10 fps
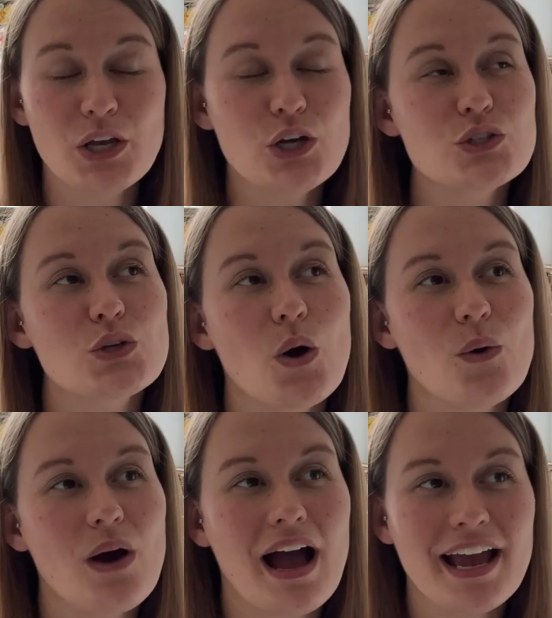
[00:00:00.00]

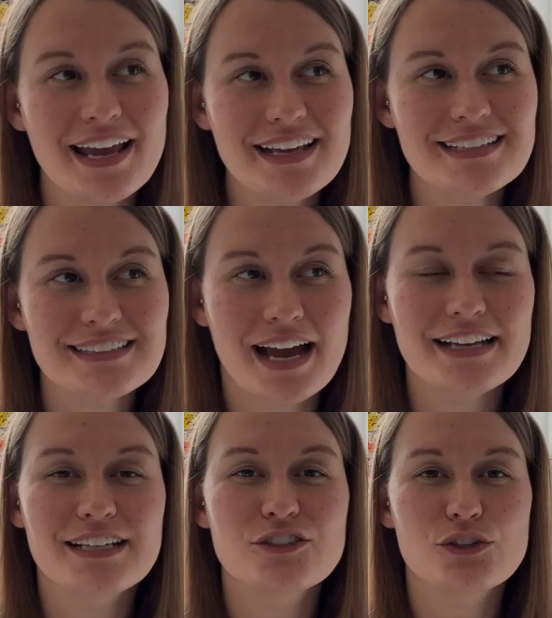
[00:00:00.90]
So I
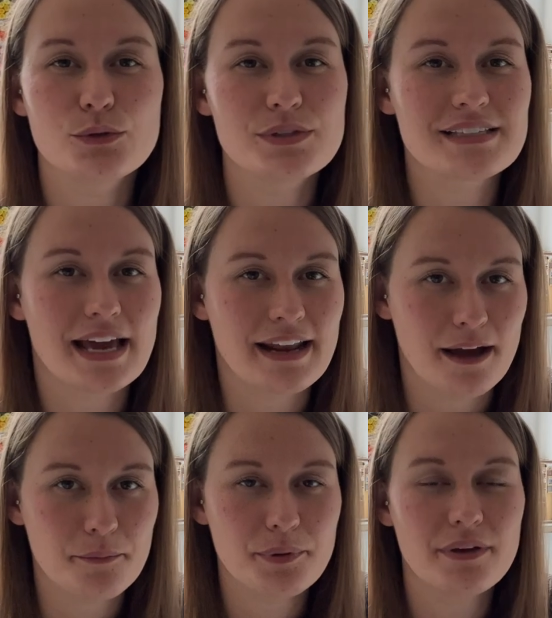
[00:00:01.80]
decided to set
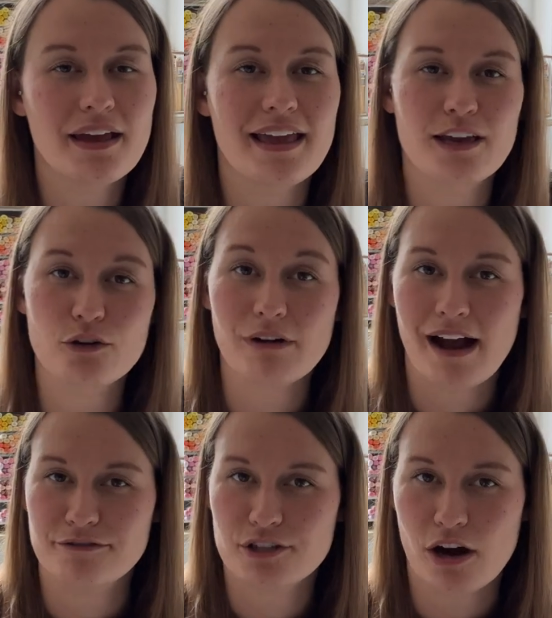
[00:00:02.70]
up a
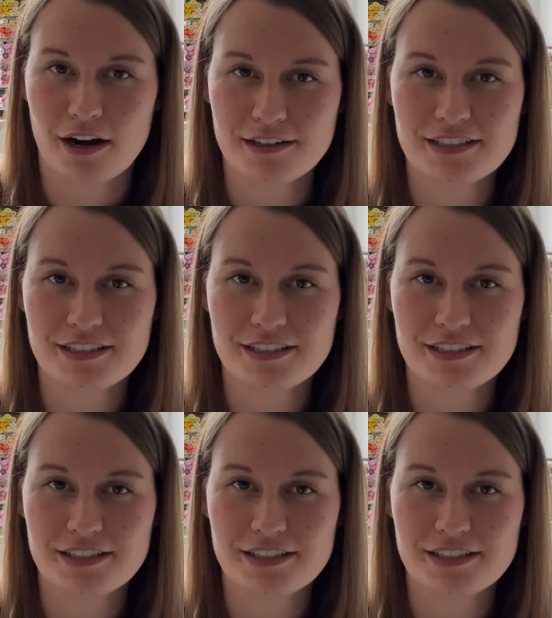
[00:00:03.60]
craft cart.